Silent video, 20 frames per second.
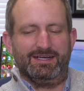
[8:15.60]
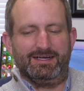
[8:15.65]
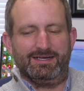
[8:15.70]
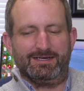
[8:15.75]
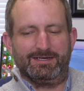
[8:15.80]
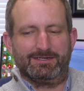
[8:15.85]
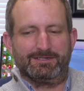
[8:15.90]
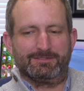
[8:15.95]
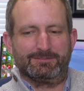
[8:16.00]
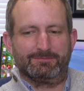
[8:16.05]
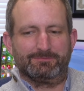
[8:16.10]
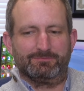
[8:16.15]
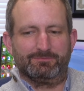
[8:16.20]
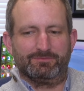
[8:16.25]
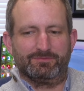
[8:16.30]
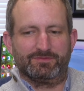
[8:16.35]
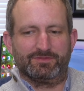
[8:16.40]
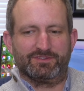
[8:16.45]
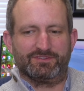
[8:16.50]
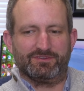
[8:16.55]

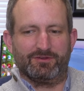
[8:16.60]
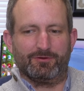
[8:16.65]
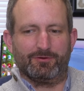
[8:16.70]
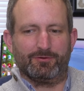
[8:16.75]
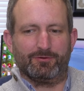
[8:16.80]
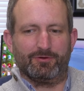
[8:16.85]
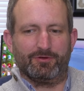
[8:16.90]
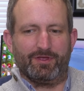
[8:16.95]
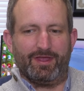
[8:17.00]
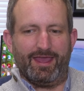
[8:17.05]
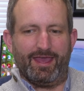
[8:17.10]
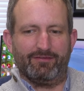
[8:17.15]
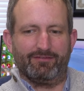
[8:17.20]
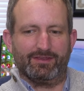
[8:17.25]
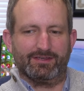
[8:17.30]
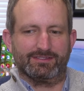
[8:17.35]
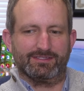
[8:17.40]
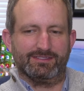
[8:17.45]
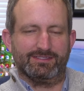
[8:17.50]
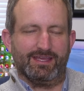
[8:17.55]
Um, so
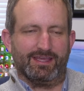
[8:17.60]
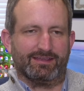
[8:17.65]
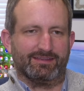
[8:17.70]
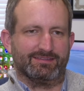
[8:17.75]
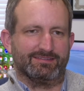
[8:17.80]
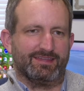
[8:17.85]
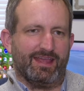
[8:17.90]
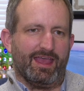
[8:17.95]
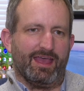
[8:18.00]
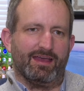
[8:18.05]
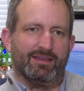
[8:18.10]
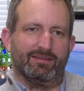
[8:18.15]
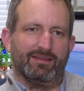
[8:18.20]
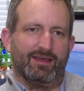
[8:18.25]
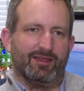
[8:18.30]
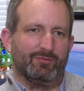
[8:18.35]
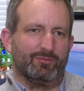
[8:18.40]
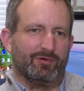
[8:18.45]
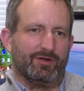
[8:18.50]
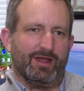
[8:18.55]
having to take a stand
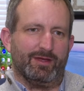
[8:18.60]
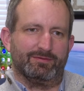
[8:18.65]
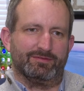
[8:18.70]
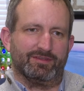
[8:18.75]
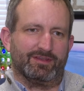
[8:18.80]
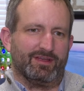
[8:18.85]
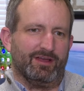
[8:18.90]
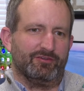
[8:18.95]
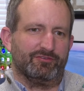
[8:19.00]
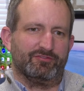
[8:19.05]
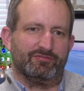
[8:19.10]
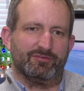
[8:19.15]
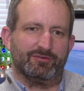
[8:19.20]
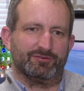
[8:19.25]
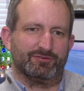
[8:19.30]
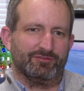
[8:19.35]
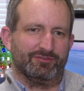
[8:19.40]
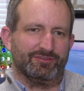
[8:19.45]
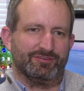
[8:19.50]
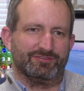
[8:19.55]
on perhaps a
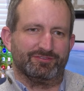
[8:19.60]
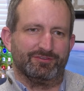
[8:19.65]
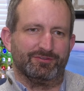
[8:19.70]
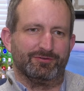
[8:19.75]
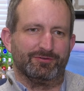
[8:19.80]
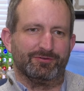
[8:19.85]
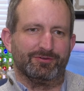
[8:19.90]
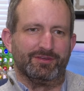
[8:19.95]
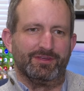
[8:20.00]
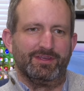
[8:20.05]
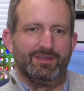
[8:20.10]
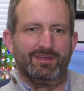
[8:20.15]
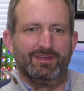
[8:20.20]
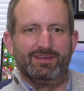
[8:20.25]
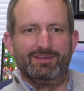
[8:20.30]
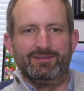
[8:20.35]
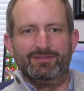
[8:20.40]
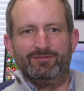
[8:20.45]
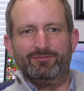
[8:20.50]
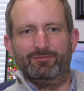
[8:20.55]
controversial issue
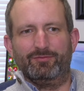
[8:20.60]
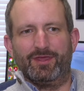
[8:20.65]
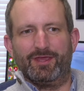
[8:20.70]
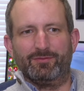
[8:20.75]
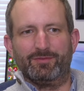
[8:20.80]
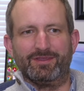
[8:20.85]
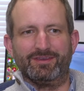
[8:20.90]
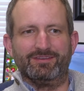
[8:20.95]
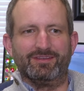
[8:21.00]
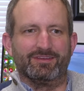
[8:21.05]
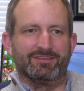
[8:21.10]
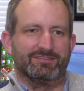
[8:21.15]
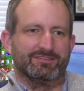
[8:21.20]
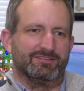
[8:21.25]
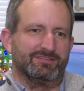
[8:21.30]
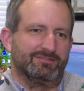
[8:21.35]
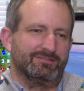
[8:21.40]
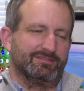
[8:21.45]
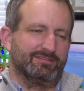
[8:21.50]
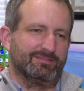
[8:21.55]
maybe
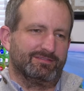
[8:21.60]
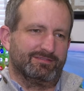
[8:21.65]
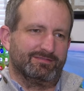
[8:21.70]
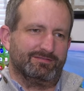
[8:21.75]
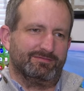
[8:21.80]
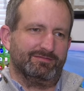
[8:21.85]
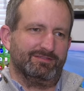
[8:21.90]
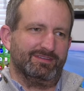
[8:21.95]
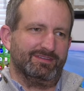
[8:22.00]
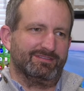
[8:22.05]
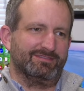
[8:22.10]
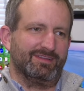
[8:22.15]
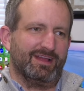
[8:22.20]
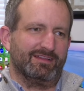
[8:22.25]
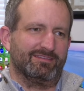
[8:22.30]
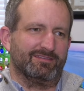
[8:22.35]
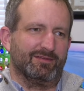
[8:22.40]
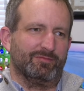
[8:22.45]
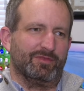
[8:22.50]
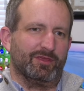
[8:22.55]
doesn't, it's
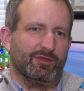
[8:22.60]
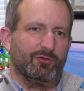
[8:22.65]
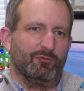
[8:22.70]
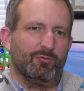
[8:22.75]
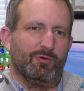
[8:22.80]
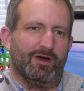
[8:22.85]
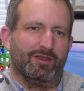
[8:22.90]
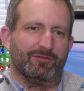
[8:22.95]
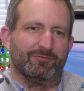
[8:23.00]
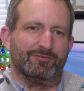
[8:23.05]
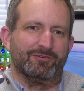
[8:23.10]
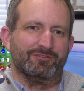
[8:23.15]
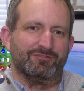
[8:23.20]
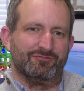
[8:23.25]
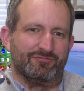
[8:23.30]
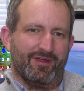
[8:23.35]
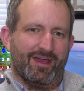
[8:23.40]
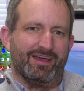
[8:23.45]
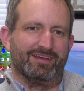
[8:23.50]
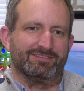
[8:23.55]
not something you want to
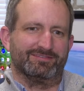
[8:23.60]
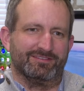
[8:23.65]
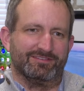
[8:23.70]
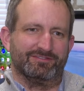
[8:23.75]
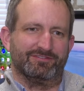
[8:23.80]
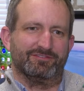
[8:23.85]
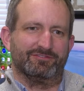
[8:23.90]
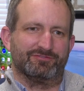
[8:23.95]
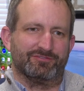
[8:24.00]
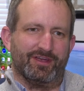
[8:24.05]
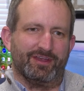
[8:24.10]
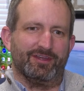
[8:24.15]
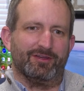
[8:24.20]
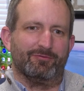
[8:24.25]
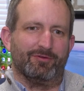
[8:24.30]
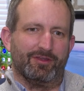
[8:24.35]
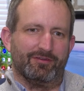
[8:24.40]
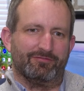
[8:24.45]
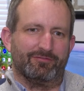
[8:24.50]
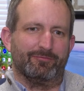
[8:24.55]
address as you're trying to
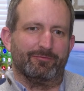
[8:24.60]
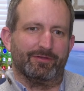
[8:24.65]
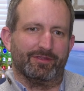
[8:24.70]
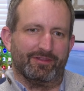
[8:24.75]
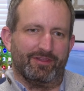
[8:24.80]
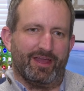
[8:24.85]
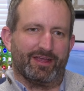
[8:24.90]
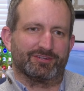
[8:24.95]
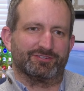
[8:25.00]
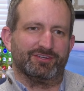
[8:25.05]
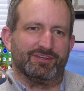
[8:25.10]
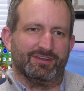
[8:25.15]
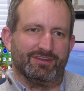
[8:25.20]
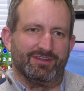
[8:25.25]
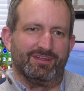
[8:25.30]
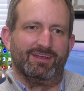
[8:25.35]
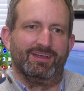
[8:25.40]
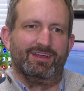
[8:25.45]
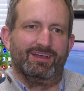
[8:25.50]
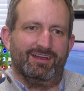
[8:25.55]
run for re-election.
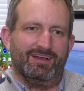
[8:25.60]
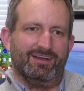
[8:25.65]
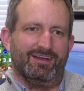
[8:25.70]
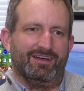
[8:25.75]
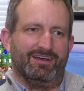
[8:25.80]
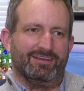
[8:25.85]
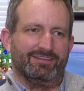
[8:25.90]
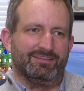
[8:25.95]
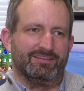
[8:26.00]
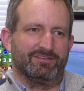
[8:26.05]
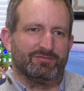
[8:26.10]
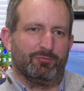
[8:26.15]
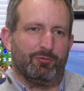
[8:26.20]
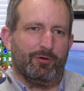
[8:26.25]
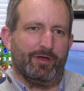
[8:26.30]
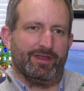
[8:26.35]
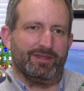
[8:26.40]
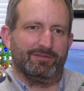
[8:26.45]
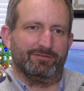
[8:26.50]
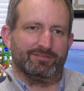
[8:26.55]
Uh, at this
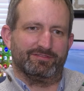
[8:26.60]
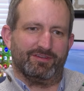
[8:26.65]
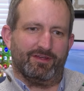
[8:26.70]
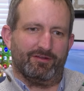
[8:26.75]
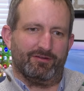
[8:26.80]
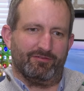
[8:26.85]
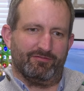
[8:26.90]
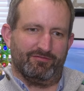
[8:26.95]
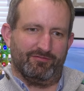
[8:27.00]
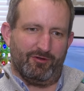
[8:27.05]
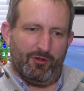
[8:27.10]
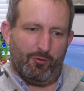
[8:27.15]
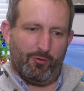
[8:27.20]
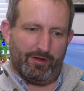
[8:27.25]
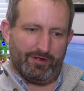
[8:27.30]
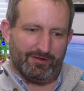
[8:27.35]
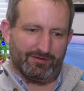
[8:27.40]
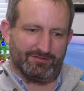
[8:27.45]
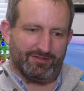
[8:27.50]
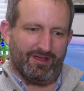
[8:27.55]
point, you sort of know
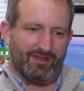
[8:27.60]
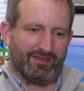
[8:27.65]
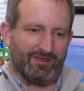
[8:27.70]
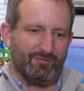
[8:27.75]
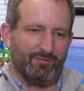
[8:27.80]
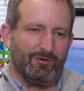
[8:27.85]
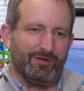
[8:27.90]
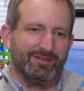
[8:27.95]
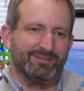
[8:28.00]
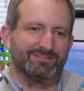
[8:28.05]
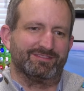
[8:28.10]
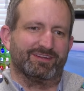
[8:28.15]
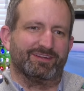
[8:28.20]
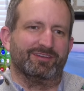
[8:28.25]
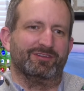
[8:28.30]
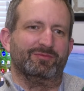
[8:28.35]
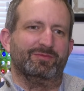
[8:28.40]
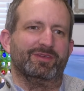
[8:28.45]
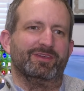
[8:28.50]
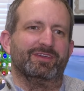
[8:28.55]
what your talking points are
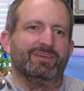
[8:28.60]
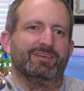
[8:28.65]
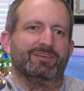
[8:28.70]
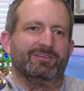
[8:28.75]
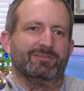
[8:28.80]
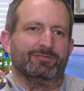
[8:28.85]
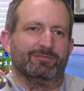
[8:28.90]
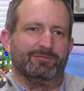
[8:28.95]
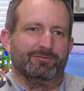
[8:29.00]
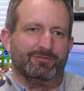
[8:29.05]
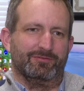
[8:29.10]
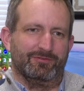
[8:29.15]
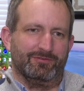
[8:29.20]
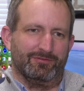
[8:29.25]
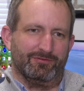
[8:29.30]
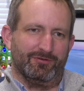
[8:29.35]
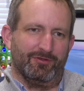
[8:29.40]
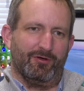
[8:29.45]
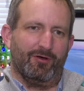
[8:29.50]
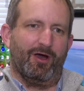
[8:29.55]
going to be. You
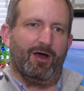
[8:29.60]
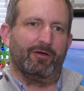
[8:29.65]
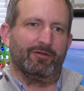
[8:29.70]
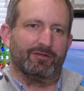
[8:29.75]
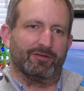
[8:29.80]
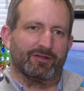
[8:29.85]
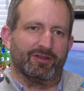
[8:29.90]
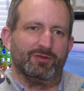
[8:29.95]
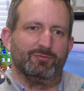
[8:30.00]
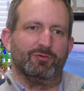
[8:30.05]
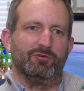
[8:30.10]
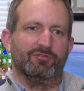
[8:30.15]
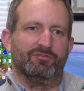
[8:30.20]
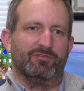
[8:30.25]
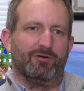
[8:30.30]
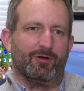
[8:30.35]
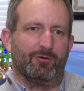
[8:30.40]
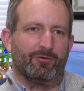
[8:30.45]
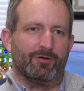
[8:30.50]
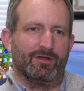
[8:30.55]
you know how you're going to move
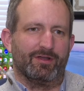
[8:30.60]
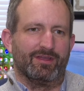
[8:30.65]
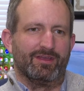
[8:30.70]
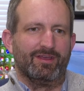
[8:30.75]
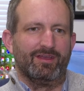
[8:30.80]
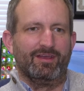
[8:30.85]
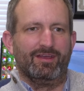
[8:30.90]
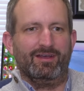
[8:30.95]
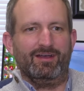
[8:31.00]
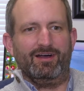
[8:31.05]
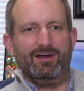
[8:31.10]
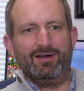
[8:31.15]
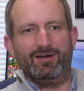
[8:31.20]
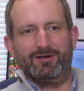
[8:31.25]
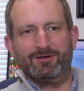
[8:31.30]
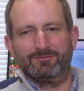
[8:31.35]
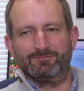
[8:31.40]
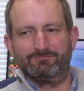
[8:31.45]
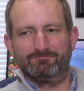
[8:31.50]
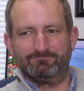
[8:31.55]
forward,
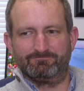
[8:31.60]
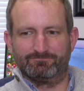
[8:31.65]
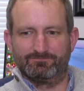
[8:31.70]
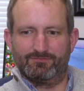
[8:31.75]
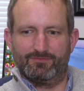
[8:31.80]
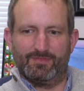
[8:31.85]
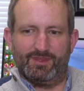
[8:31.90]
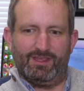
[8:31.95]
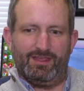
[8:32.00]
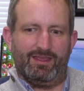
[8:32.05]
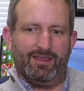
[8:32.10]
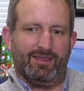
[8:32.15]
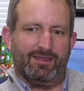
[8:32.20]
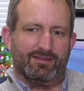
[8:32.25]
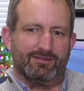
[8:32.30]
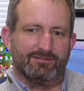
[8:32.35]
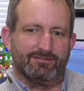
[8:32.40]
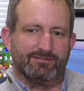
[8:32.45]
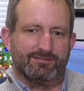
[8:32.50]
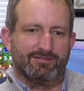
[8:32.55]
um,
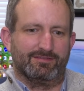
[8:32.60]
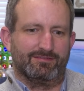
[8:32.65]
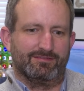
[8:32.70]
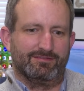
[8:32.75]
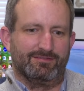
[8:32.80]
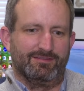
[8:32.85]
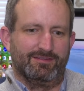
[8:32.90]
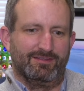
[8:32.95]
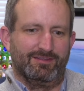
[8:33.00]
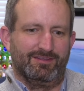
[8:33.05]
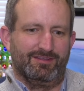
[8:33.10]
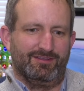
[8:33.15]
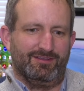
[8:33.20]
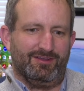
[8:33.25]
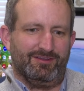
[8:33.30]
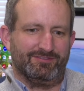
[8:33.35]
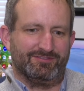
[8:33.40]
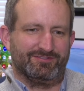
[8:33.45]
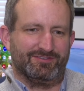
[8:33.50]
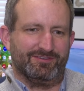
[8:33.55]
and
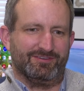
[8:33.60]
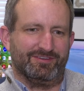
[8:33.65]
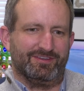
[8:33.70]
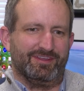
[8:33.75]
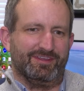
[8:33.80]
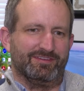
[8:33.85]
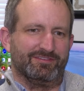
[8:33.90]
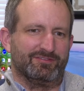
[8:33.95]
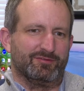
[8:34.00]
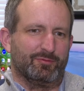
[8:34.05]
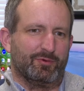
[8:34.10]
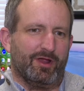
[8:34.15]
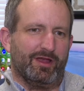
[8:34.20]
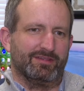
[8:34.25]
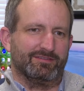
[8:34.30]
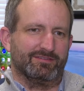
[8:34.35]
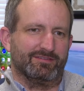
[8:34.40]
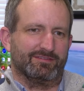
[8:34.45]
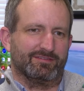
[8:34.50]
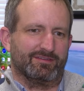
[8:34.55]
uncertainty and
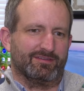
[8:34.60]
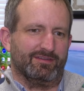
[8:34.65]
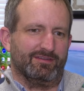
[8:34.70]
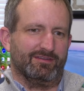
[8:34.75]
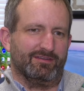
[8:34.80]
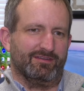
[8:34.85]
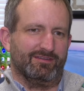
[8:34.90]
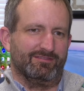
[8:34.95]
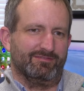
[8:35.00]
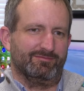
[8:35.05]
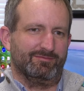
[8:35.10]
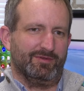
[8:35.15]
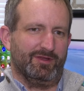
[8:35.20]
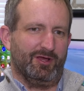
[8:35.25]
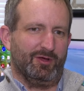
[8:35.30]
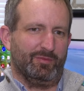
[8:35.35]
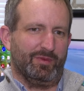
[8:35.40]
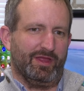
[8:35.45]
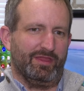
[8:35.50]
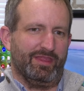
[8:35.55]
surprises can
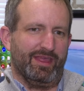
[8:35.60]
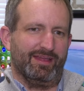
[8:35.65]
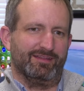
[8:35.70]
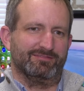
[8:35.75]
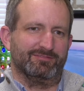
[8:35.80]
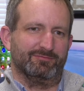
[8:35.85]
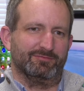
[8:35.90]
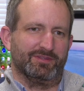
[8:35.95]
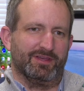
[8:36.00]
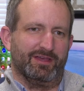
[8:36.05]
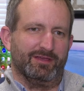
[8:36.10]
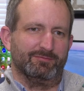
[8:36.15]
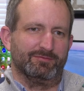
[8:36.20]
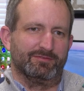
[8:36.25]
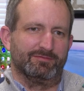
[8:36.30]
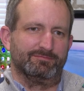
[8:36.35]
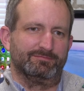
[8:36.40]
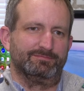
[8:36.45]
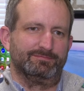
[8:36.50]
upend that sometimes.